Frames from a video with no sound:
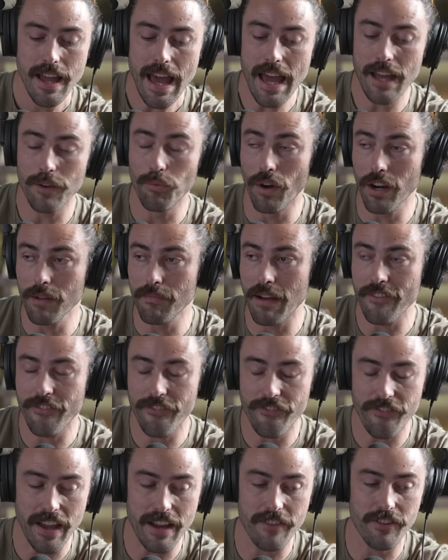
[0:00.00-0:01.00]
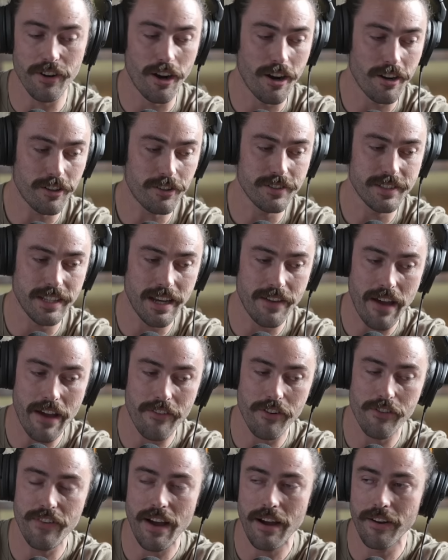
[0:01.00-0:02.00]
And one of my favorite articles that I've
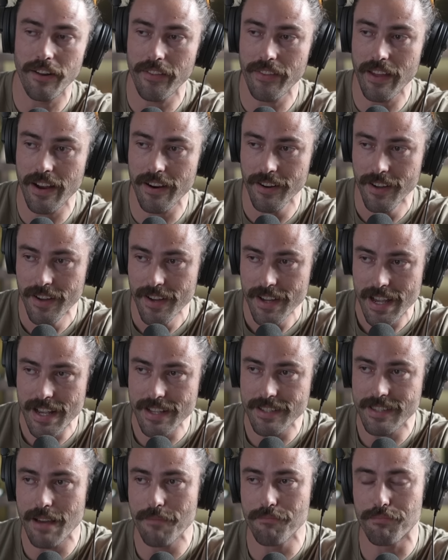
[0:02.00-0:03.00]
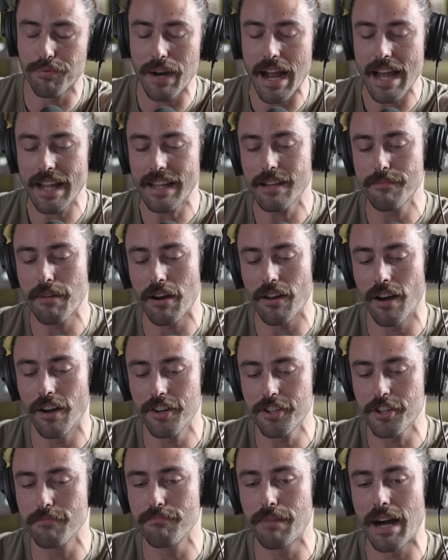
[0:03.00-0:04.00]
ever found on there is them bragging about
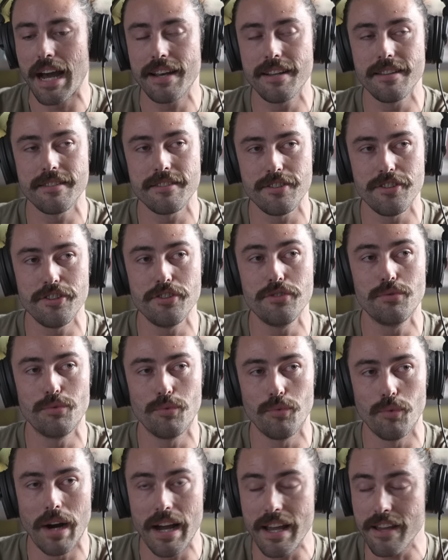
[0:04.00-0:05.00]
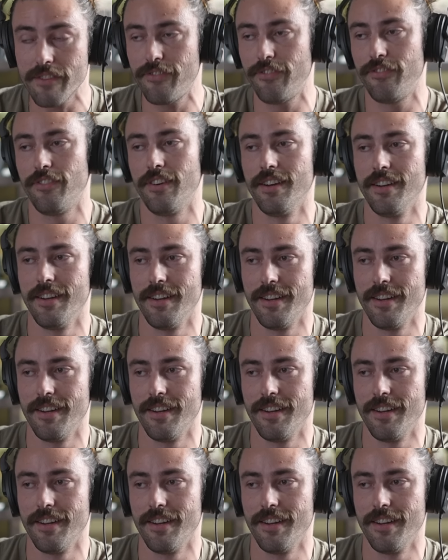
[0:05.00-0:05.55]
Hunter Biden's new wife.